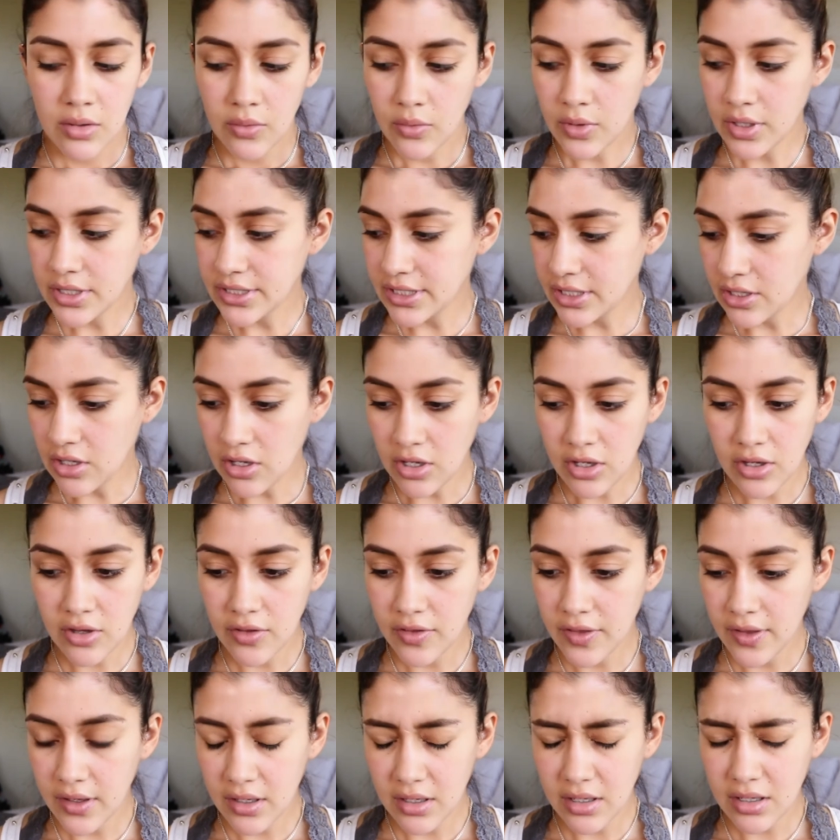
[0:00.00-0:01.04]

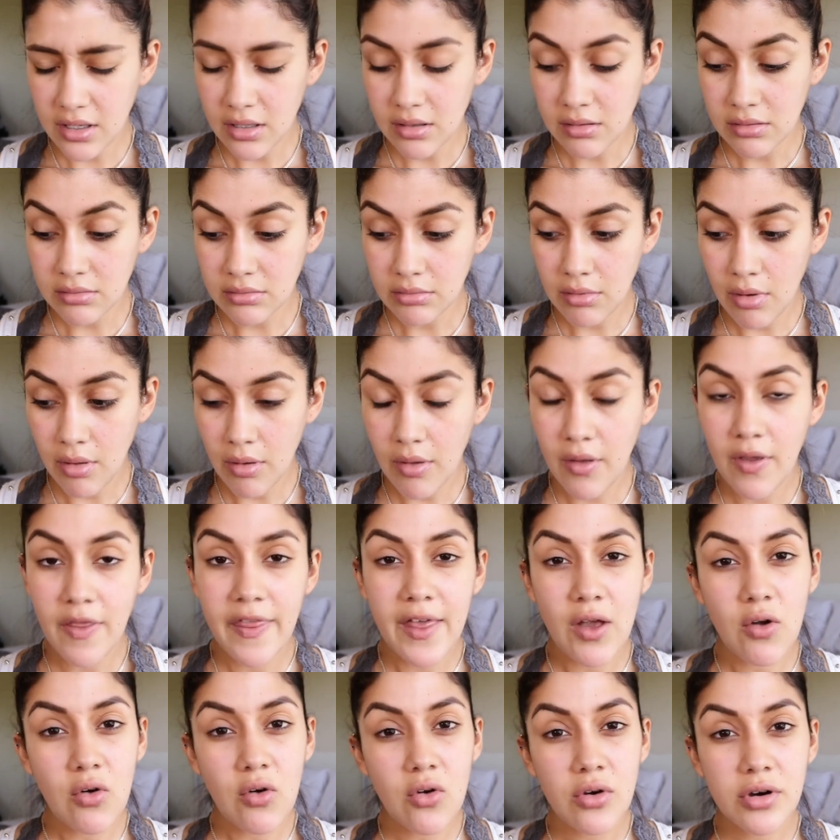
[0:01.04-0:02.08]

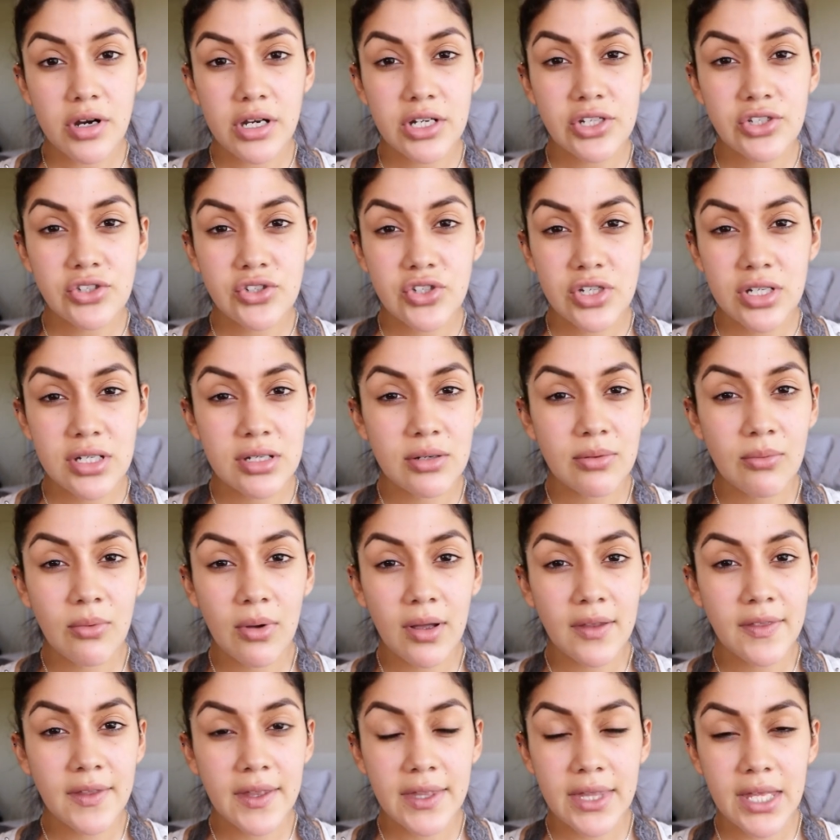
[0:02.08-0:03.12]
orange
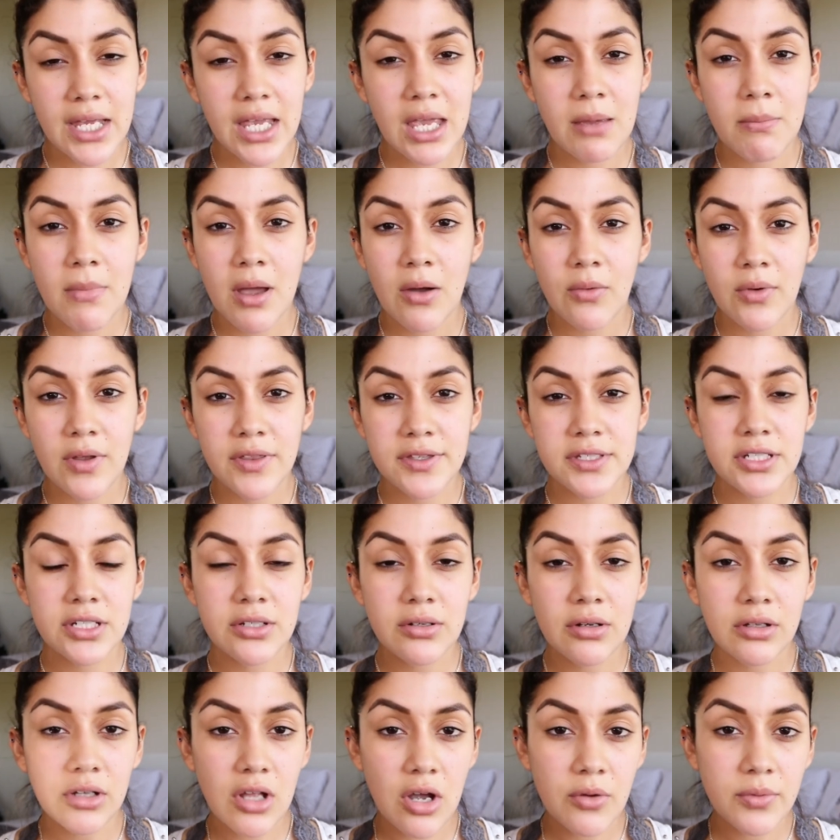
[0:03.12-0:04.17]
one that they came out with
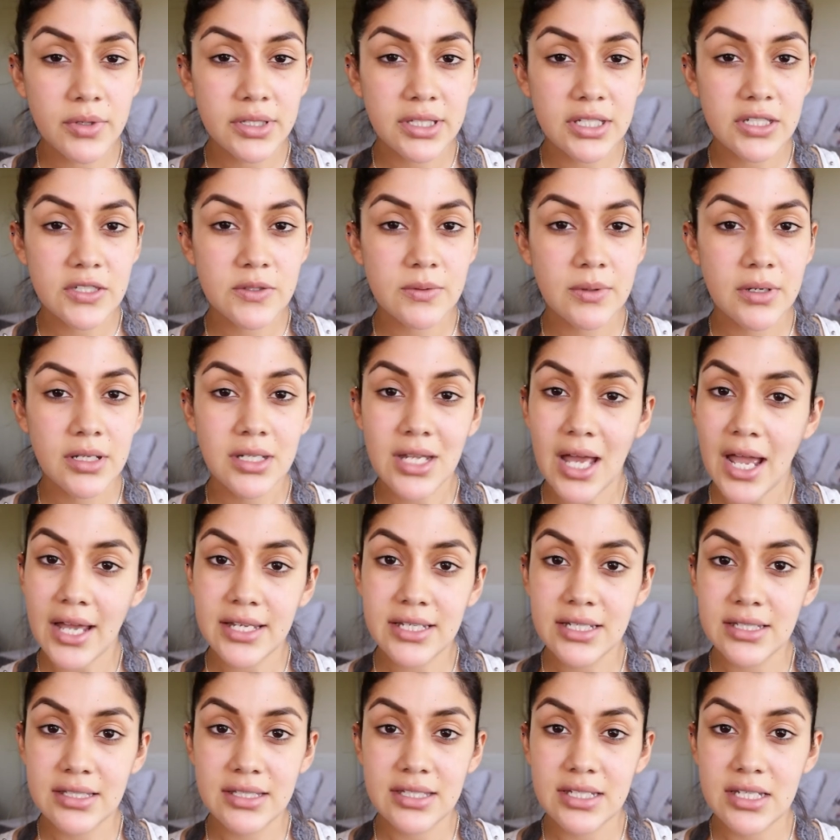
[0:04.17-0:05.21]
too, along with this one. I
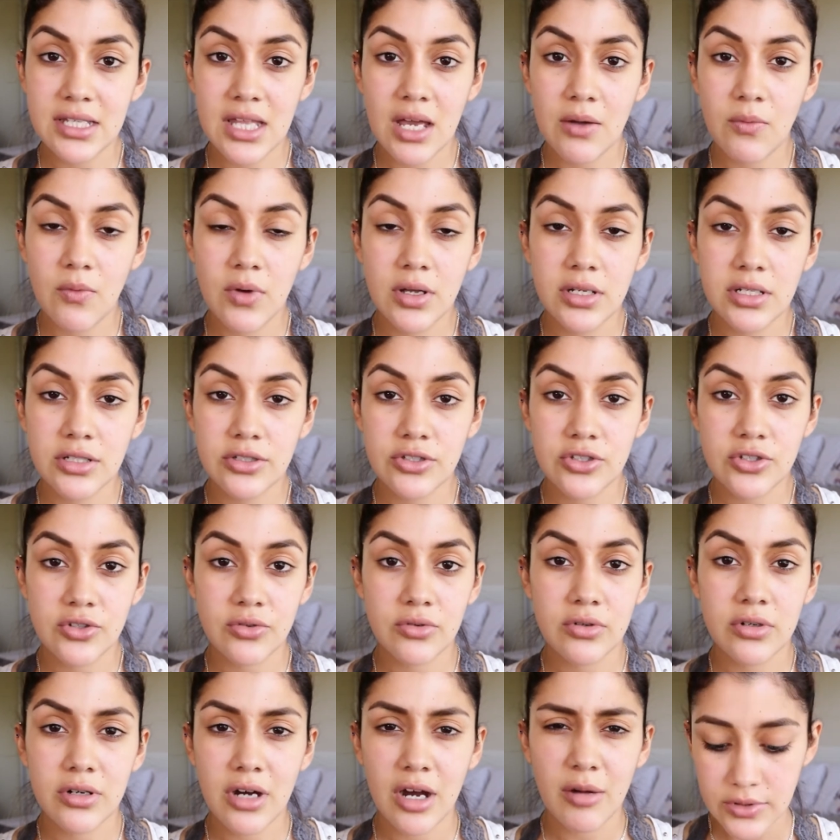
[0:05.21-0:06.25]
didn't see that one in
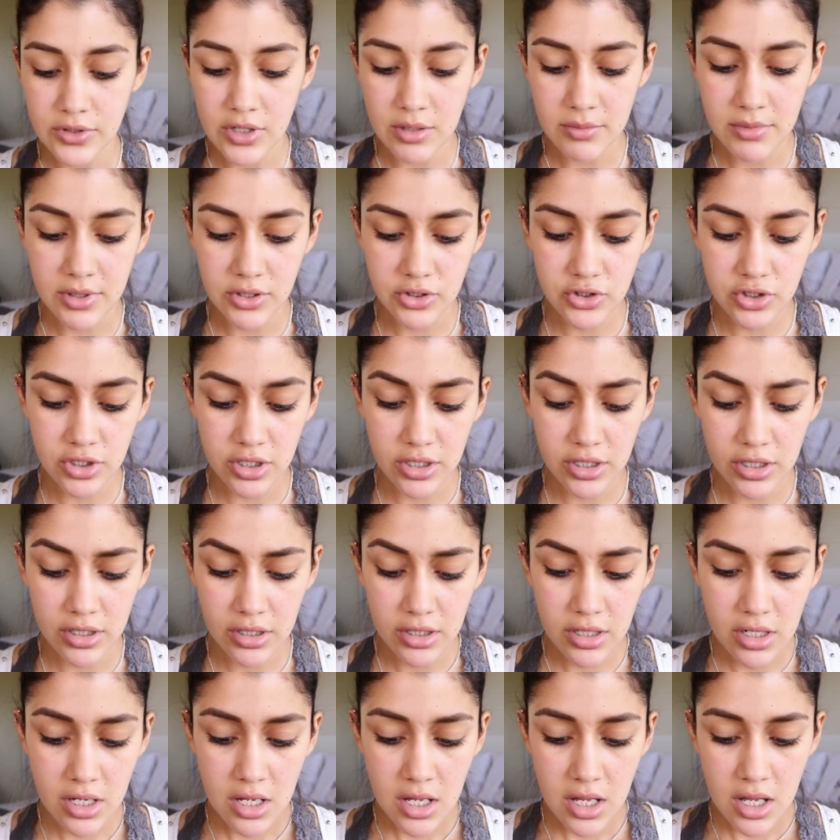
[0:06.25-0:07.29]
store, so I'm not sure
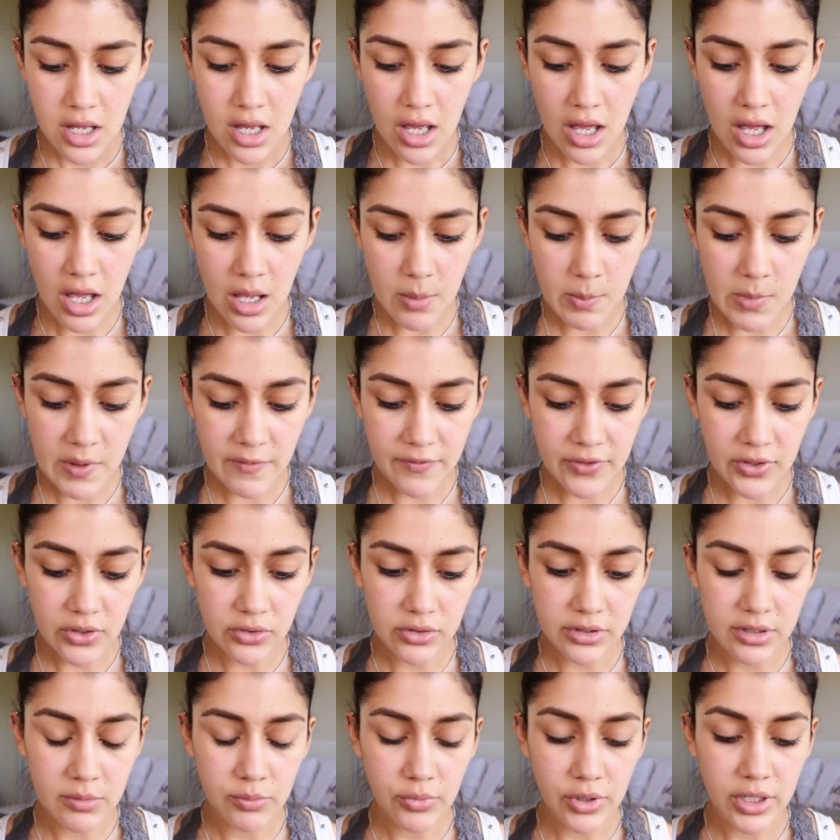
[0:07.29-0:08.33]
if they're
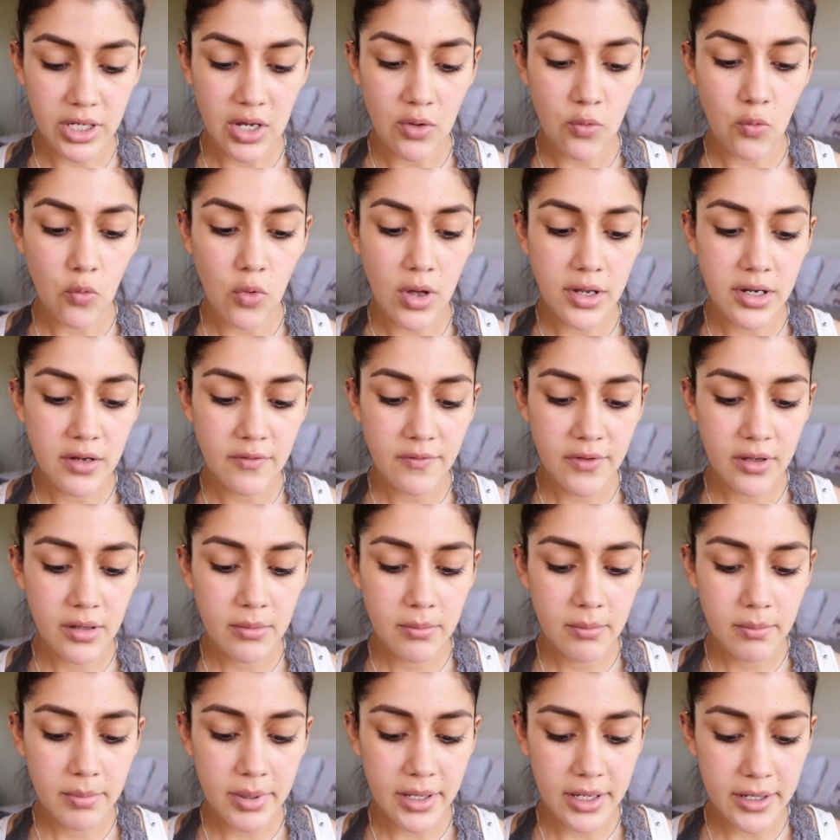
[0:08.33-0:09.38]
only bringing one of
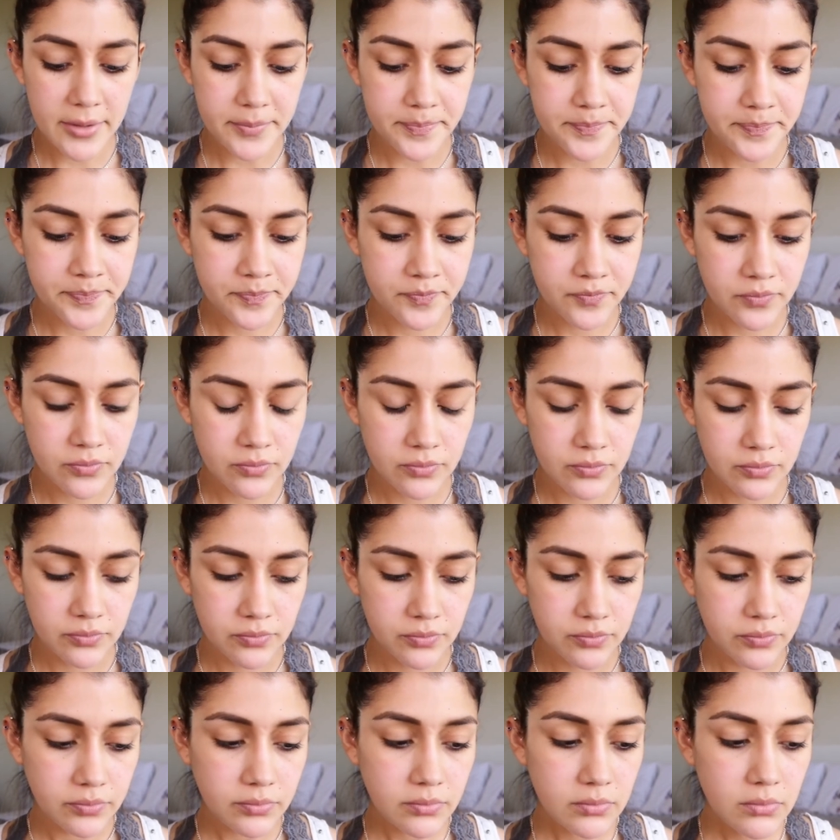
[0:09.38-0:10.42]
them, but
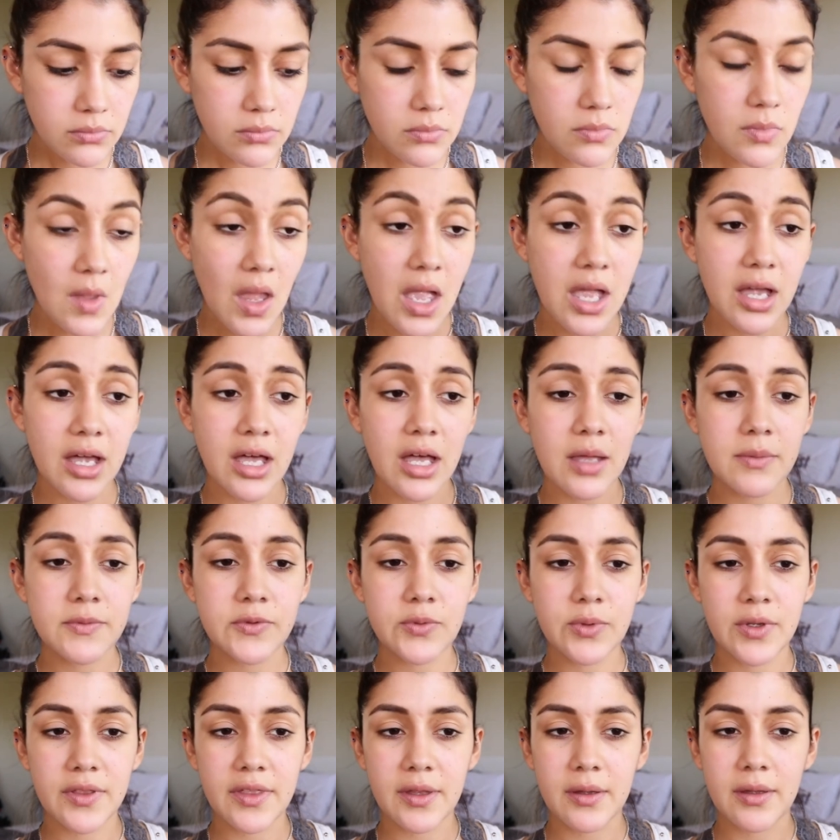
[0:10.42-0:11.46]
it comes
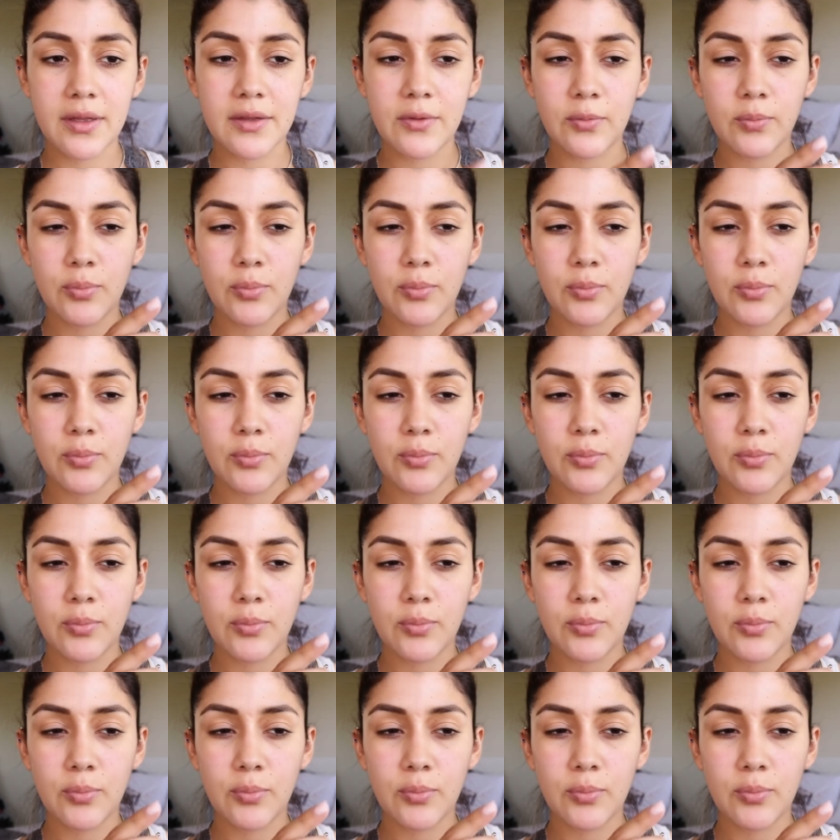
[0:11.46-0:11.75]
with a